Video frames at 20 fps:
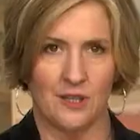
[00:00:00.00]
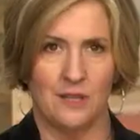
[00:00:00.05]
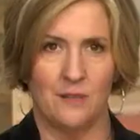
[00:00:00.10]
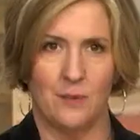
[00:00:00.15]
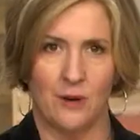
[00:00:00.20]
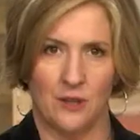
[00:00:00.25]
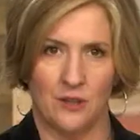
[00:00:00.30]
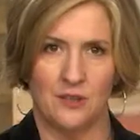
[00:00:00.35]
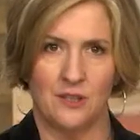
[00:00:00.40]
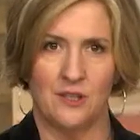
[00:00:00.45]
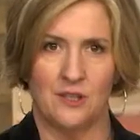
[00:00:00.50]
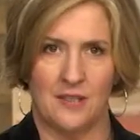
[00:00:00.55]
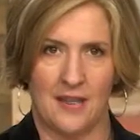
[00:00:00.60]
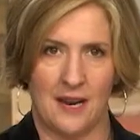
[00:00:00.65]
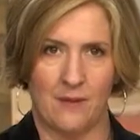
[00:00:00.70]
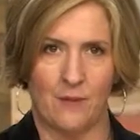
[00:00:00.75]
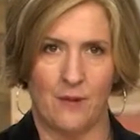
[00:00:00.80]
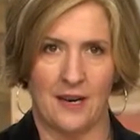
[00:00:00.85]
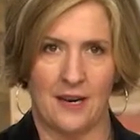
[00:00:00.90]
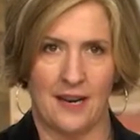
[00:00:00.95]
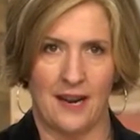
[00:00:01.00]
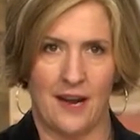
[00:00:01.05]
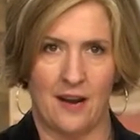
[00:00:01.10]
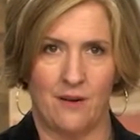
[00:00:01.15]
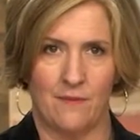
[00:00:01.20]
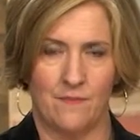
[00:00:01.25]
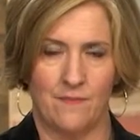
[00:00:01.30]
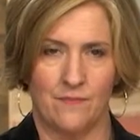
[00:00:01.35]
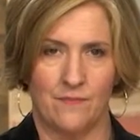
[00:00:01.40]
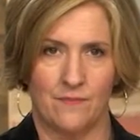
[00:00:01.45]
at the person's name right
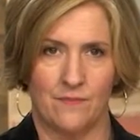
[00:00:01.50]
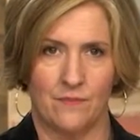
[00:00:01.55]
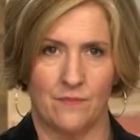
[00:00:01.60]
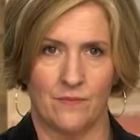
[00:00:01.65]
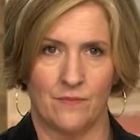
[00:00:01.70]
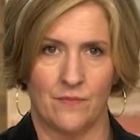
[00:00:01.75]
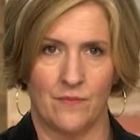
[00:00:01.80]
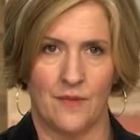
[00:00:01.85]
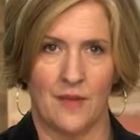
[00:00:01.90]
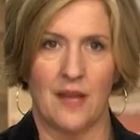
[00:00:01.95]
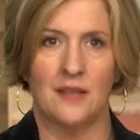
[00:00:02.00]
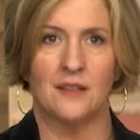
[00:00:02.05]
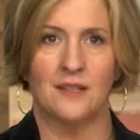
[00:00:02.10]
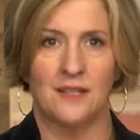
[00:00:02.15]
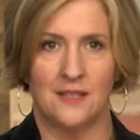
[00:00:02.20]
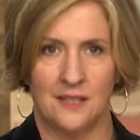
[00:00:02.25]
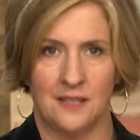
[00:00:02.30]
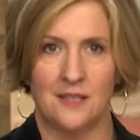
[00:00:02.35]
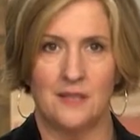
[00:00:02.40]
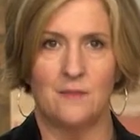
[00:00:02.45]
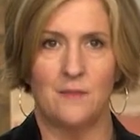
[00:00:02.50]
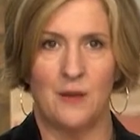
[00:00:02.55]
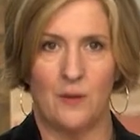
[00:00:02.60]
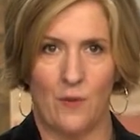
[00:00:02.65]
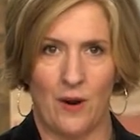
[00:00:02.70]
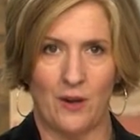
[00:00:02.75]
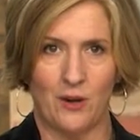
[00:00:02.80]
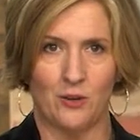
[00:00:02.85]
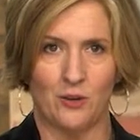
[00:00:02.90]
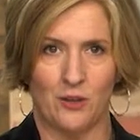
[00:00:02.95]
now and listen to me
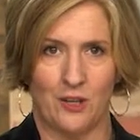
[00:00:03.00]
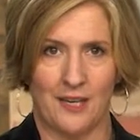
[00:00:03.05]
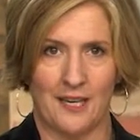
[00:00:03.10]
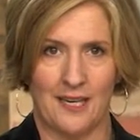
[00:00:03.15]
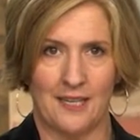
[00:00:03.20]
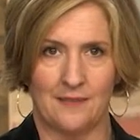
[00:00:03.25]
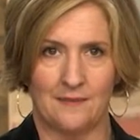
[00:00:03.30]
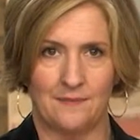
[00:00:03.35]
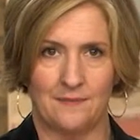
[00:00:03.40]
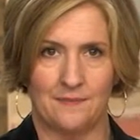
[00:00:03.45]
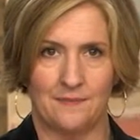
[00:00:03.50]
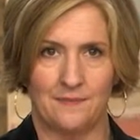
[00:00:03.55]
while you're looking.